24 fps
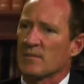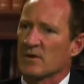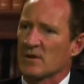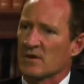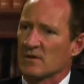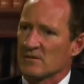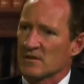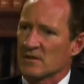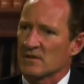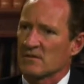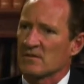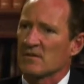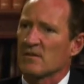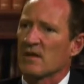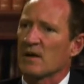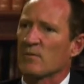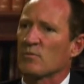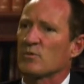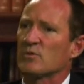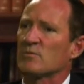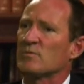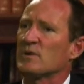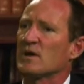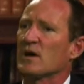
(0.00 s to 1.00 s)
I think that
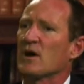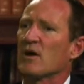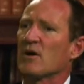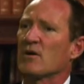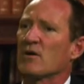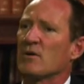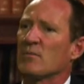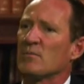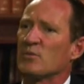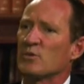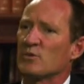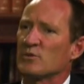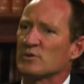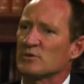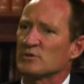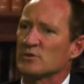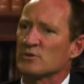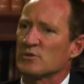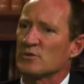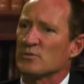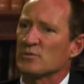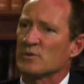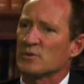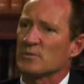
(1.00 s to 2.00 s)
would be a whole lot more
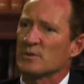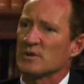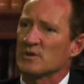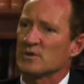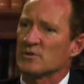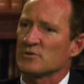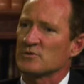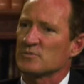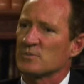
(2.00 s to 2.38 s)
enjoyable because